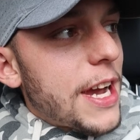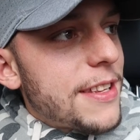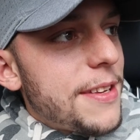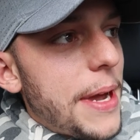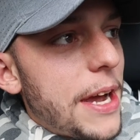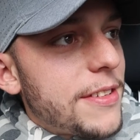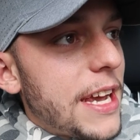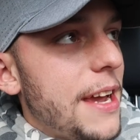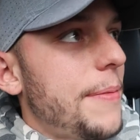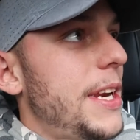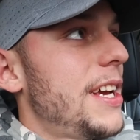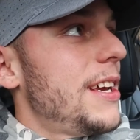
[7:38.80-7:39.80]
got to Mount
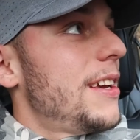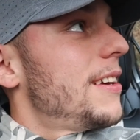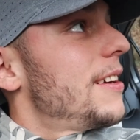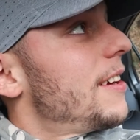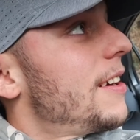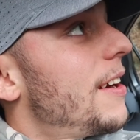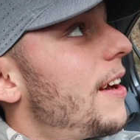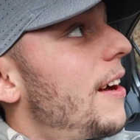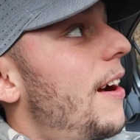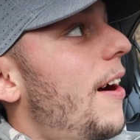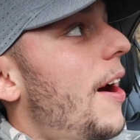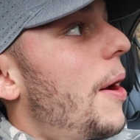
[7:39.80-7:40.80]
Tammany.
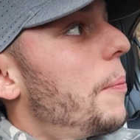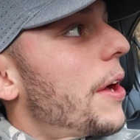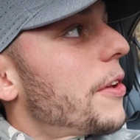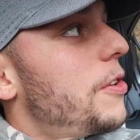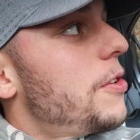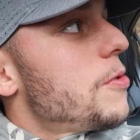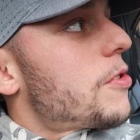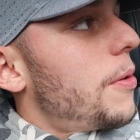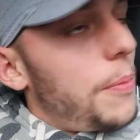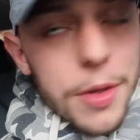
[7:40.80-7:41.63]
About to do some